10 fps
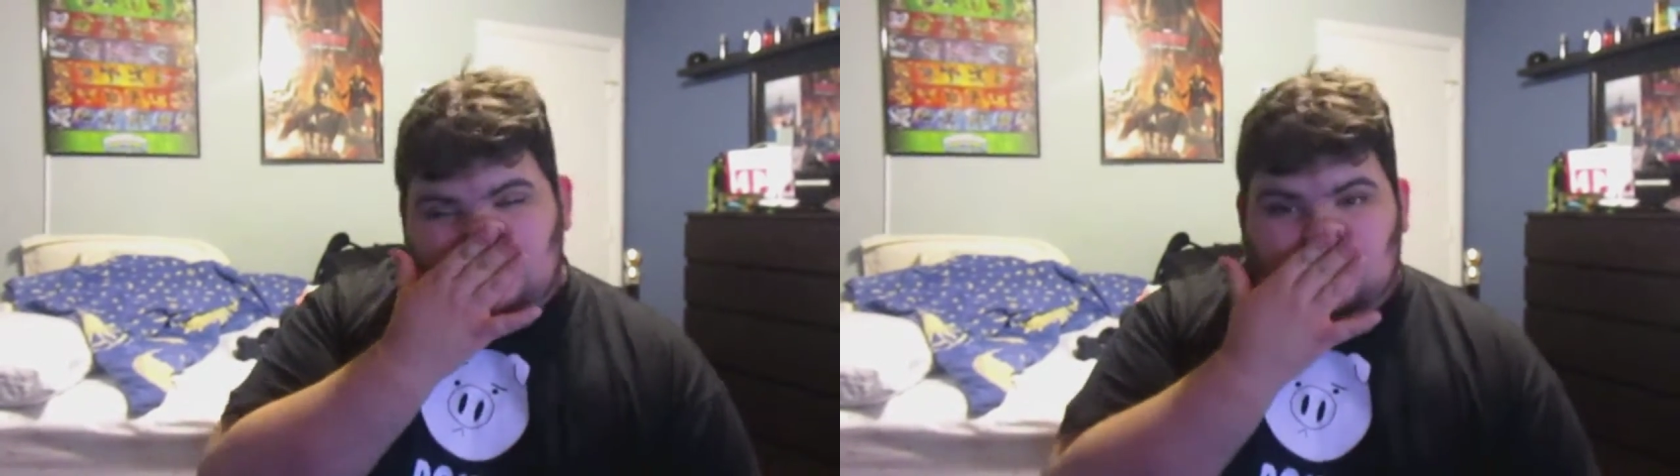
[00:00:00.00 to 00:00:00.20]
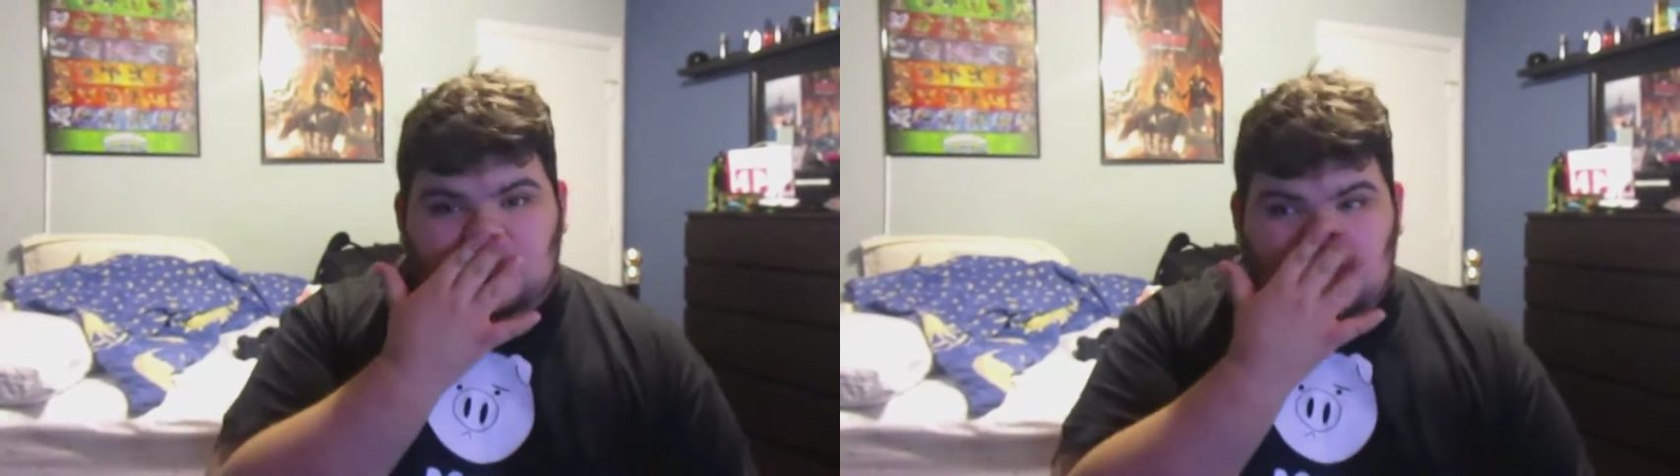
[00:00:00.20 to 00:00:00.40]

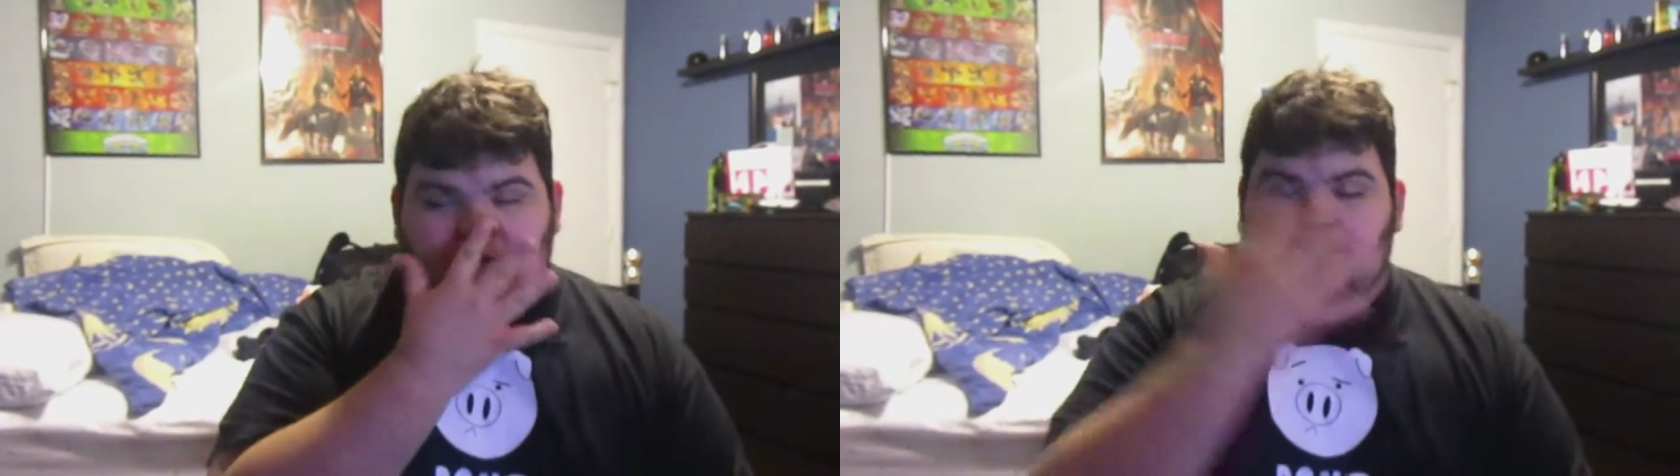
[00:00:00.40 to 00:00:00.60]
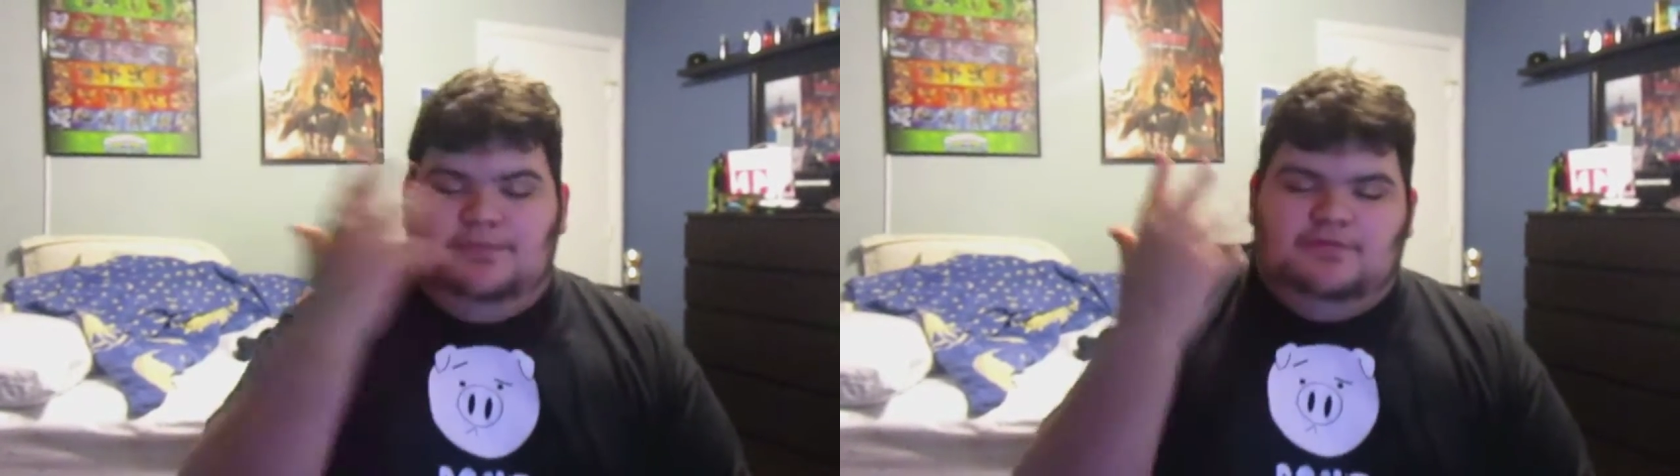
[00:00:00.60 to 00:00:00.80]
the
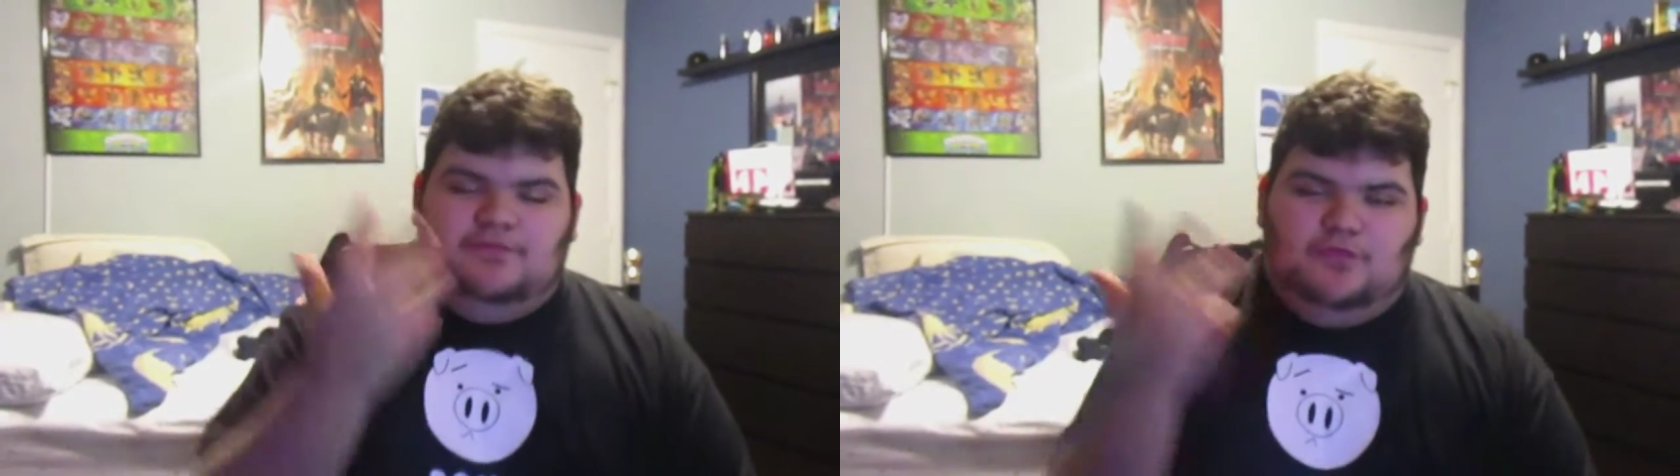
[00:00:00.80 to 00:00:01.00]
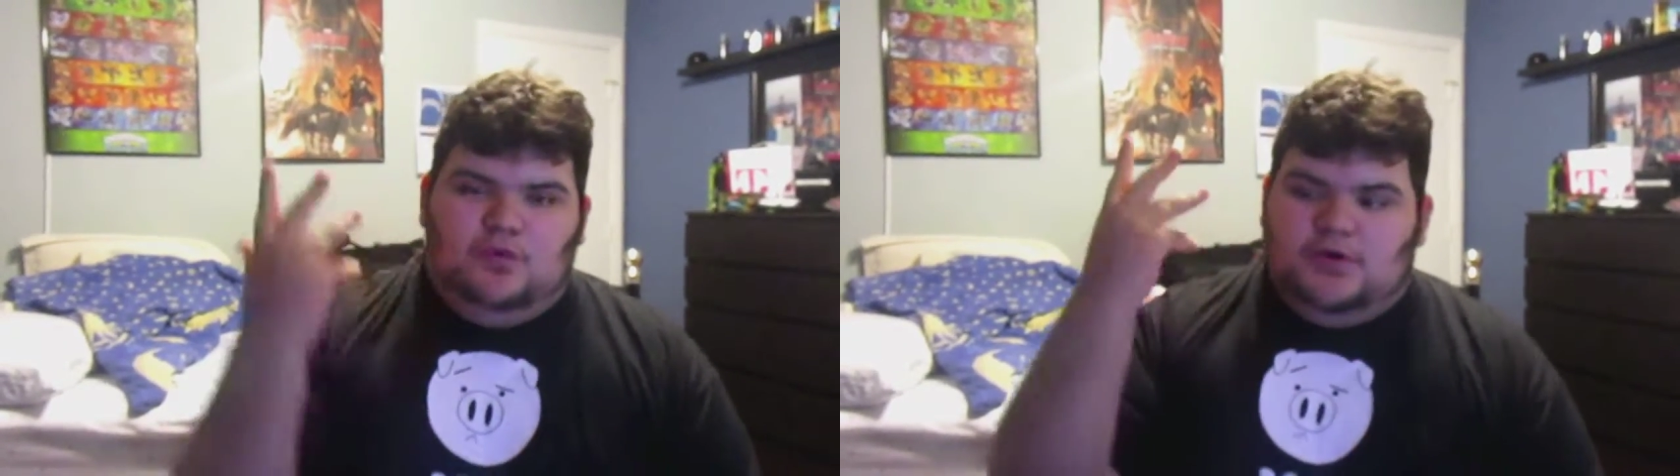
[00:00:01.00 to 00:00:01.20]
week
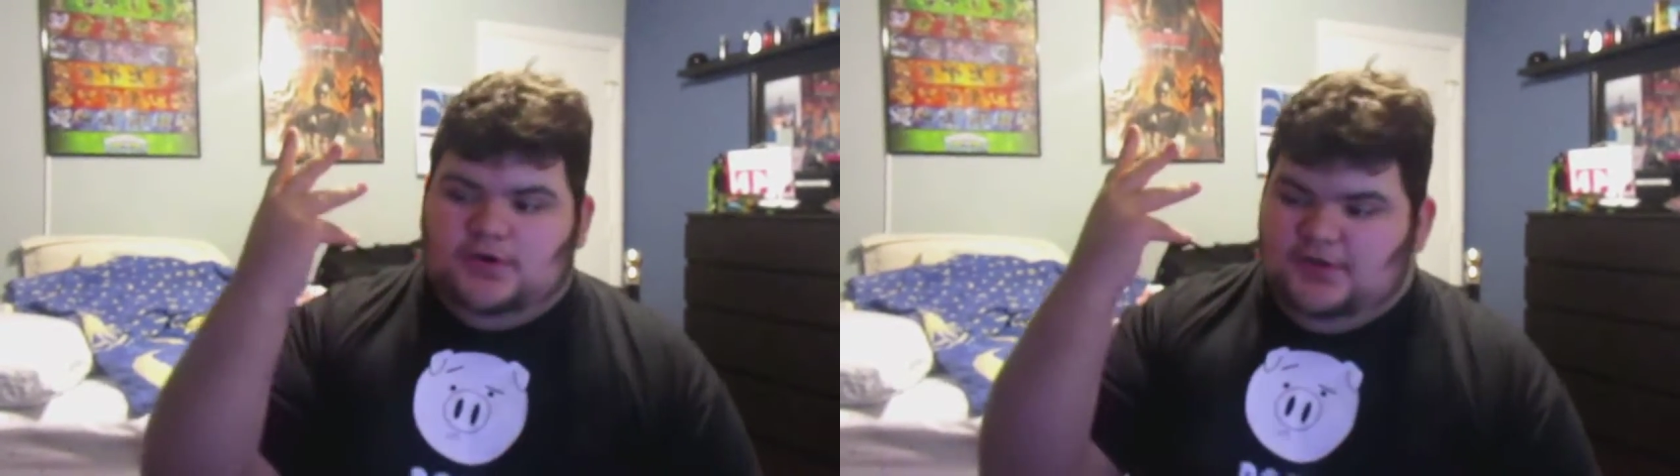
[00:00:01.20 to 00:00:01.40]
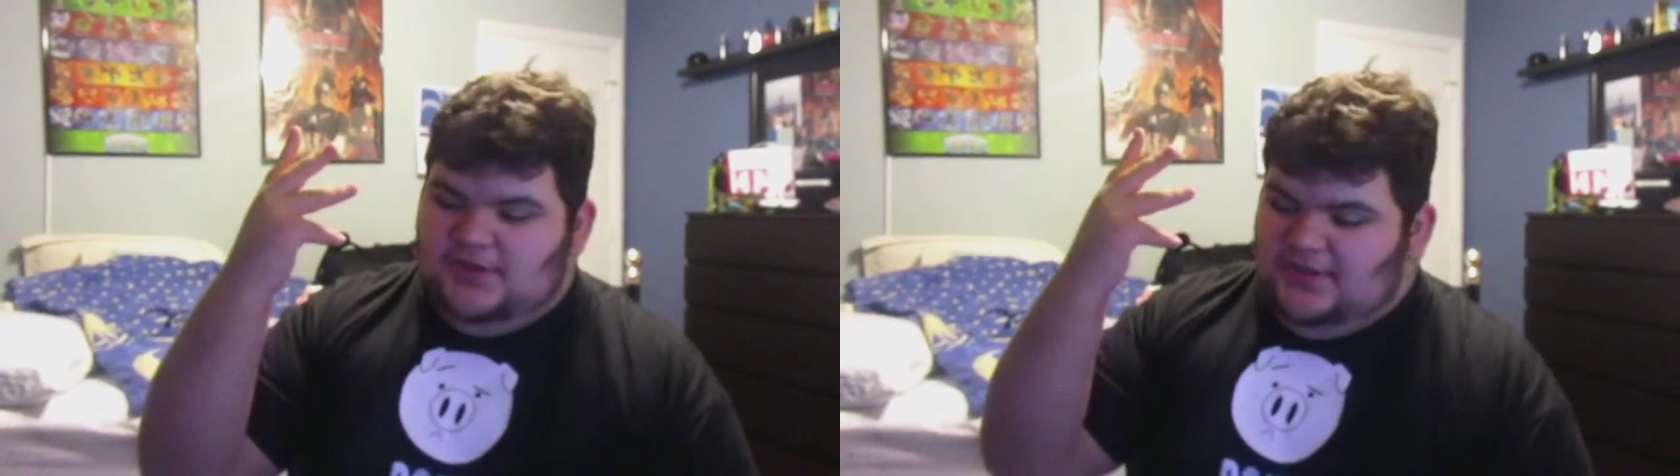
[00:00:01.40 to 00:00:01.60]
before.